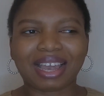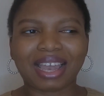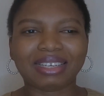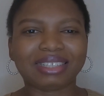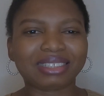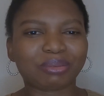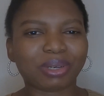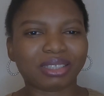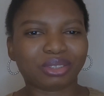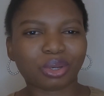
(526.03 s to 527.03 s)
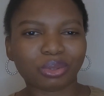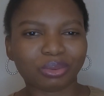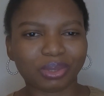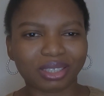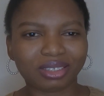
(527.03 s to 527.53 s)
And this man
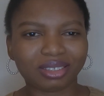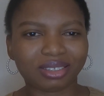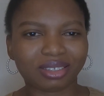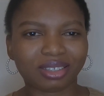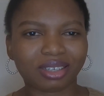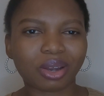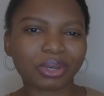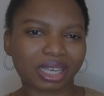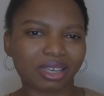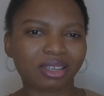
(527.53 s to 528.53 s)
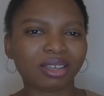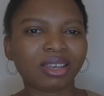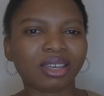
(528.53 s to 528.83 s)
told me, okay,